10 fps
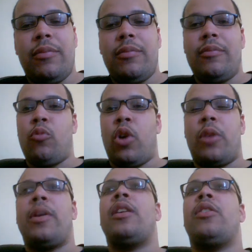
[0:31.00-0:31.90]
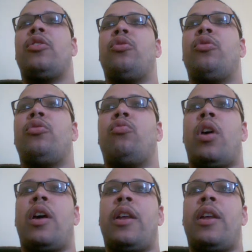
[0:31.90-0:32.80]
wanted me to do
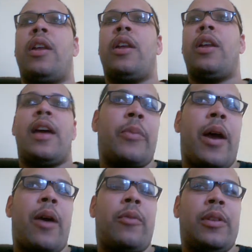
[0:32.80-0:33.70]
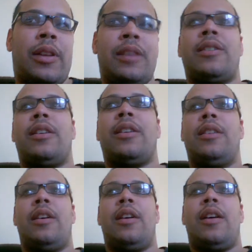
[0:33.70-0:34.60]
one that talked about religion.
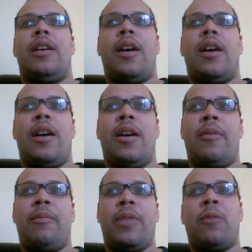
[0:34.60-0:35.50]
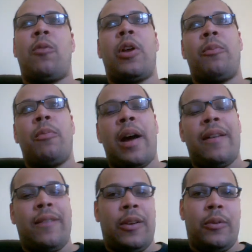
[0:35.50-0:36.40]
They wanted my
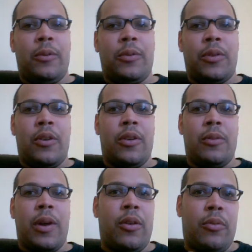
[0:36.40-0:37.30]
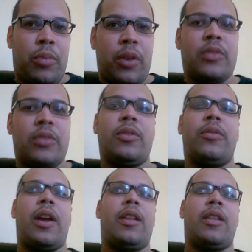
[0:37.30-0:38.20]
views on my own personal
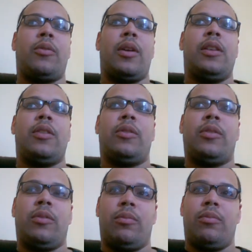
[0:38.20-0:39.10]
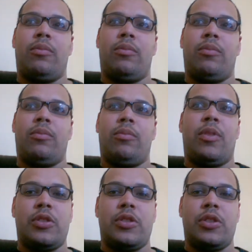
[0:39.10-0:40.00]
faith as well as the
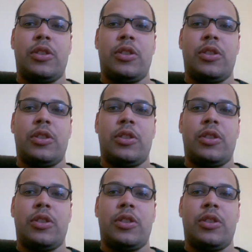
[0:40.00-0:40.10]
church.